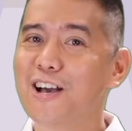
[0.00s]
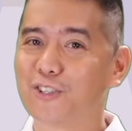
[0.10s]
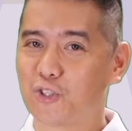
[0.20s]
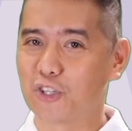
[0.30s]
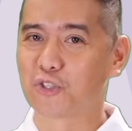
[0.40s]

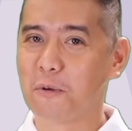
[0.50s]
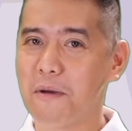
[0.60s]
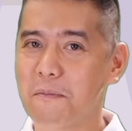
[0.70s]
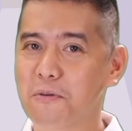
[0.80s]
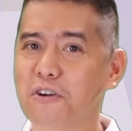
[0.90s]
Just
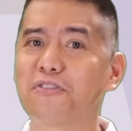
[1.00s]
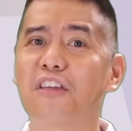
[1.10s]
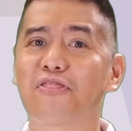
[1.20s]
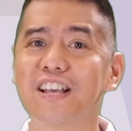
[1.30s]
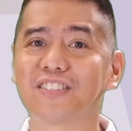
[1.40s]
remember
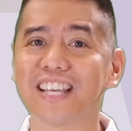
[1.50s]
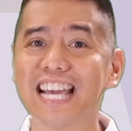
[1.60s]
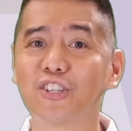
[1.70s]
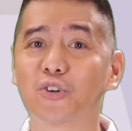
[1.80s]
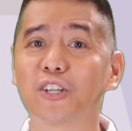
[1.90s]
that these
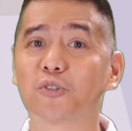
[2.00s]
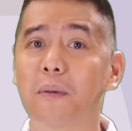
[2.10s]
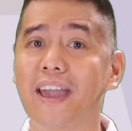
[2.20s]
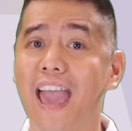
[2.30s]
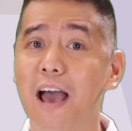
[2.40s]
injuries
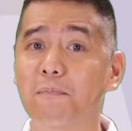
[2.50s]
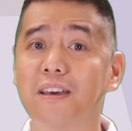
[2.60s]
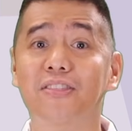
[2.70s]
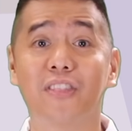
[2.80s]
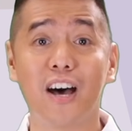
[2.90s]
may
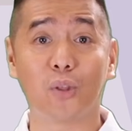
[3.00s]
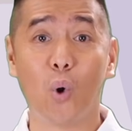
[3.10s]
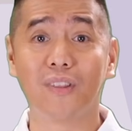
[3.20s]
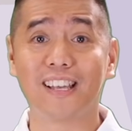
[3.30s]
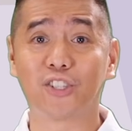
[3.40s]
happen not
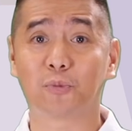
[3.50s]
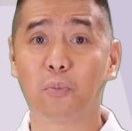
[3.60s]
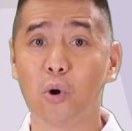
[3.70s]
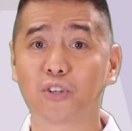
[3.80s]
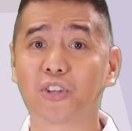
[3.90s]
only in
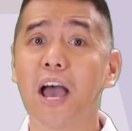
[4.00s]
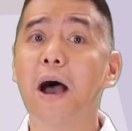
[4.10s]
sports,